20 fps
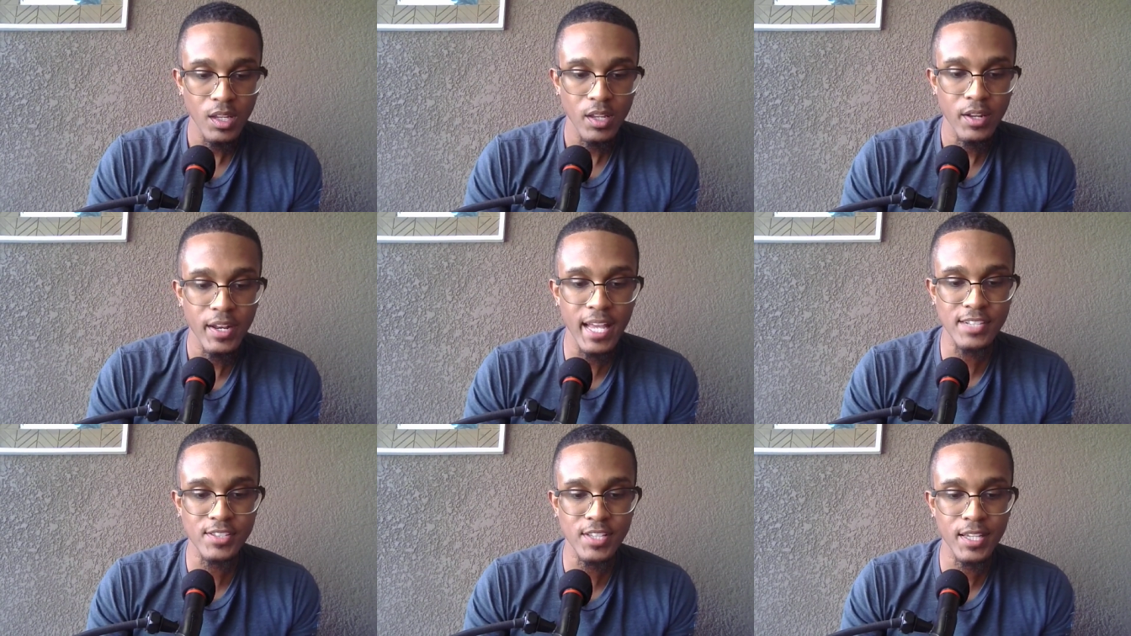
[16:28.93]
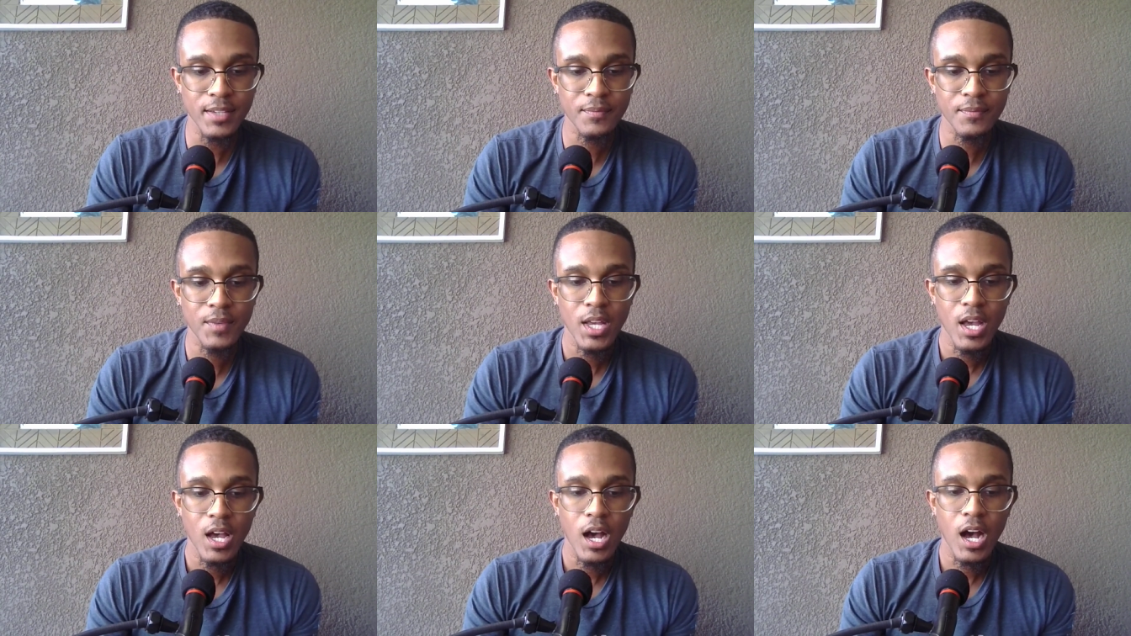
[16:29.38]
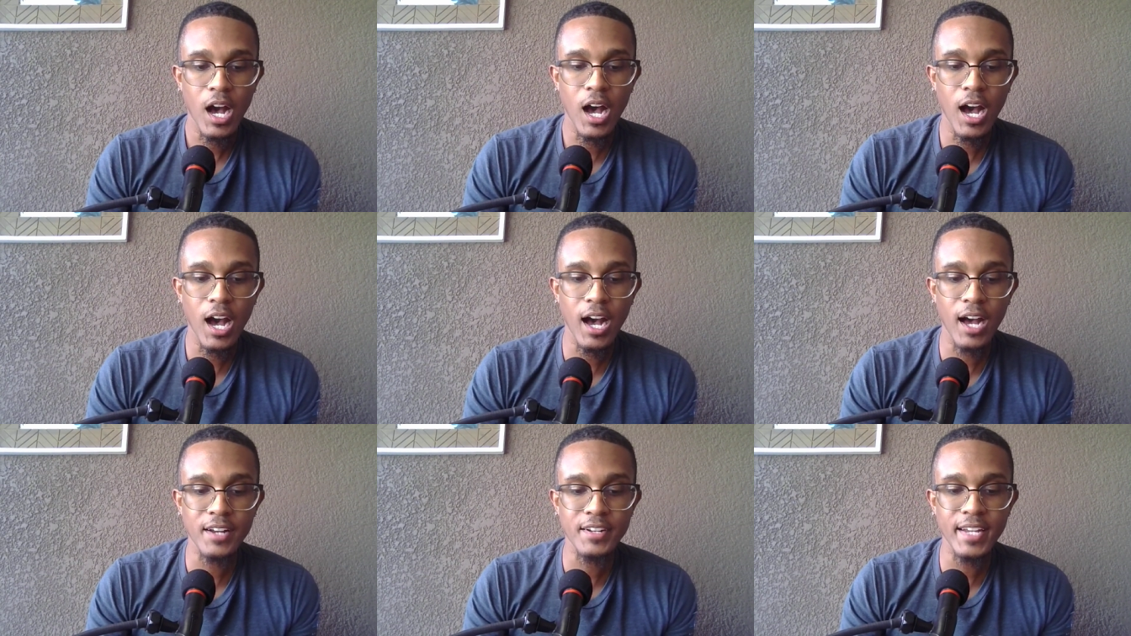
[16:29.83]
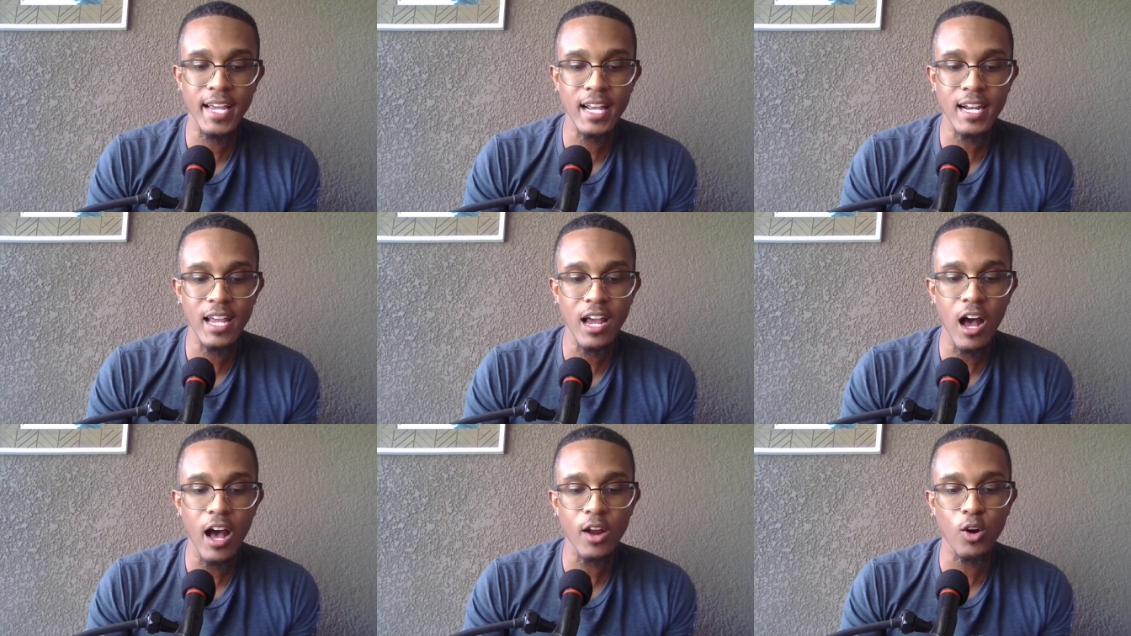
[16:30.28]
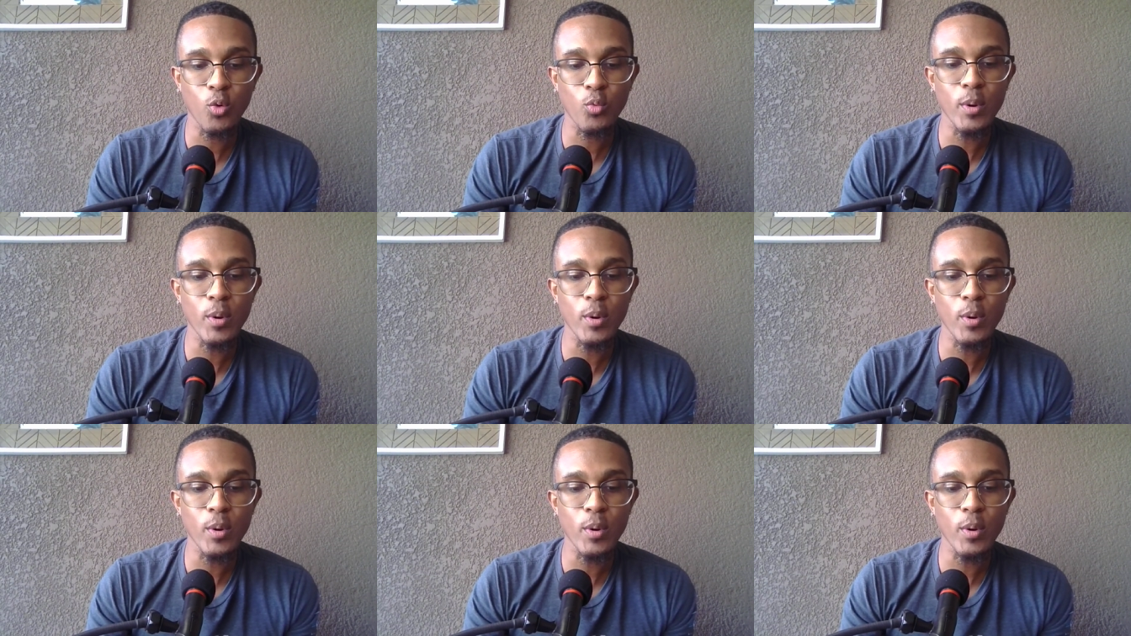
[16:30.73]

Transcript: Next thing uh, Daily Hodl.